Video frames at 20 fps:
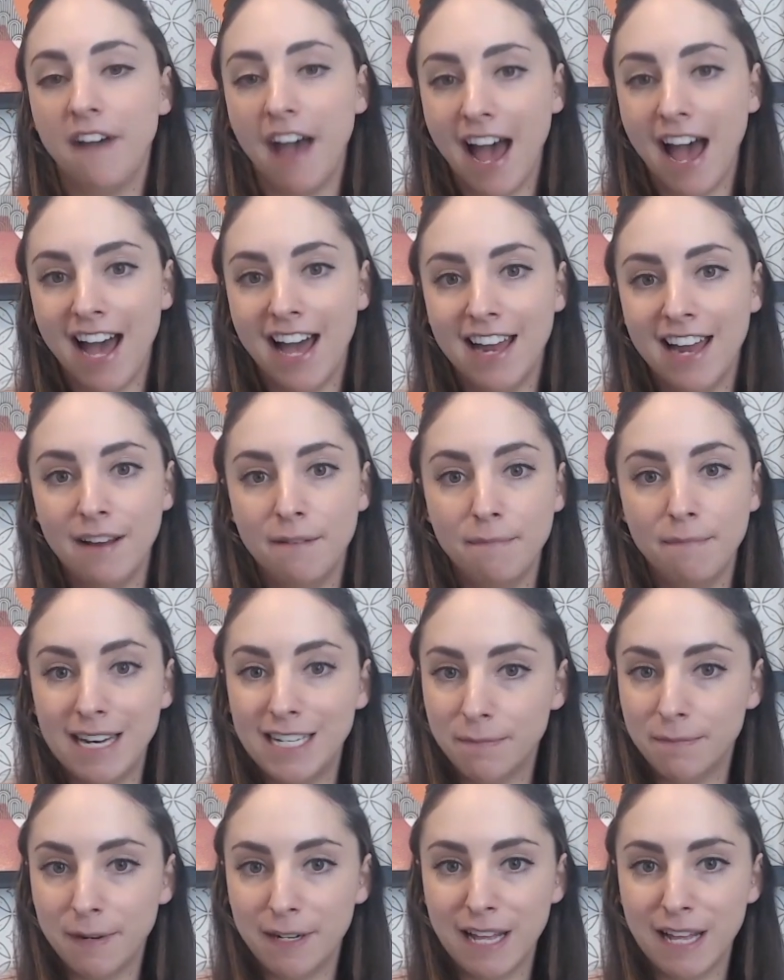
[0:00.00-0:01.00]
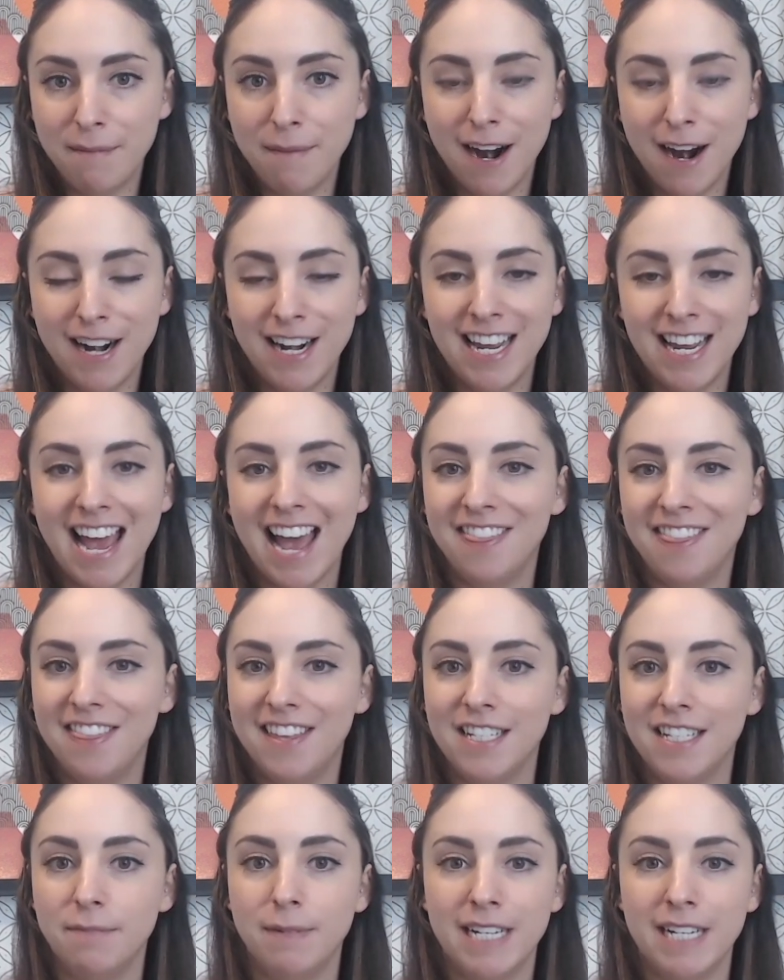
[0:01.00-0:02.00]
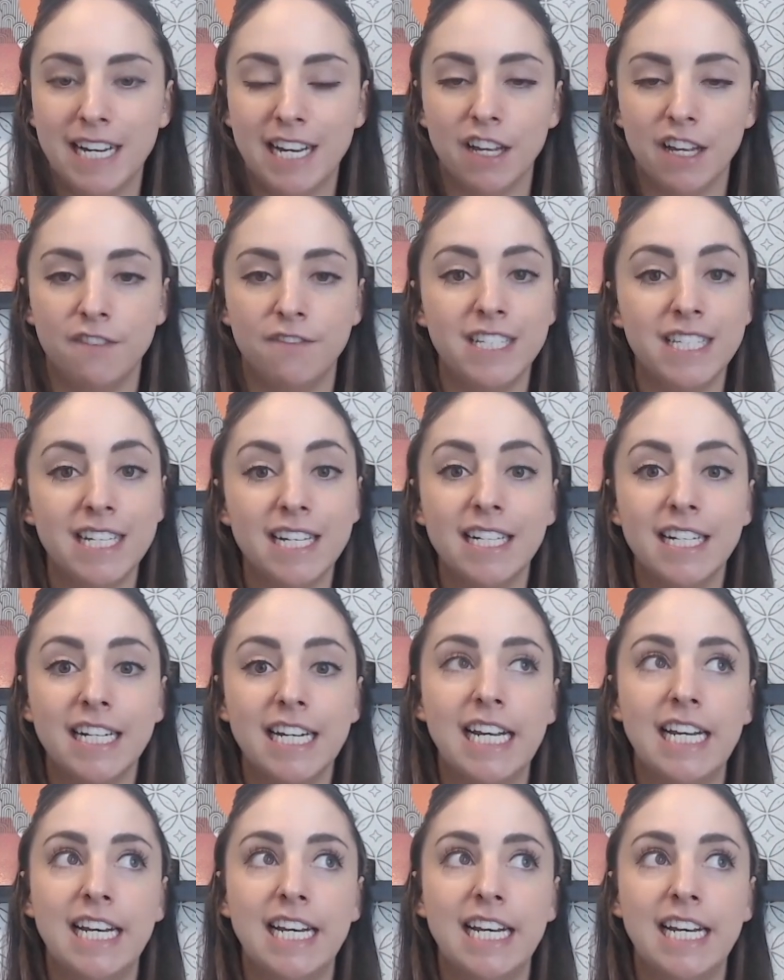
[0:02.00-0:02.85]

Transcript: had Ben's birthday party at this particular facility.